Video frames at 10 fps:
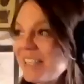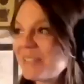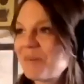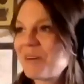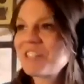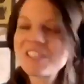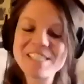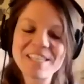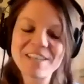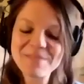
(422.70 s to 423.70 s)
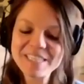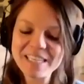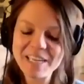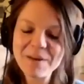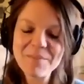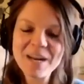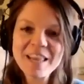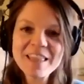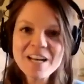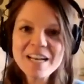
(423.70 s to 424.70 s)
some questions here I'm seeing, but I
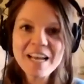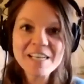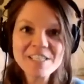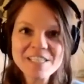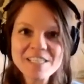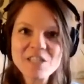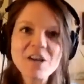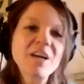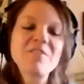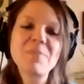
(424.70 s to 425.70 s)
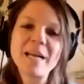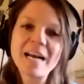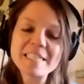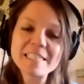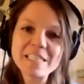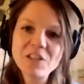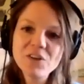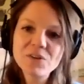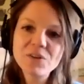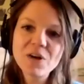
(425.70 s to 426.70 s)
thought I'd just start off by asking
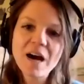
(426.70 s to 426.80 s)
you,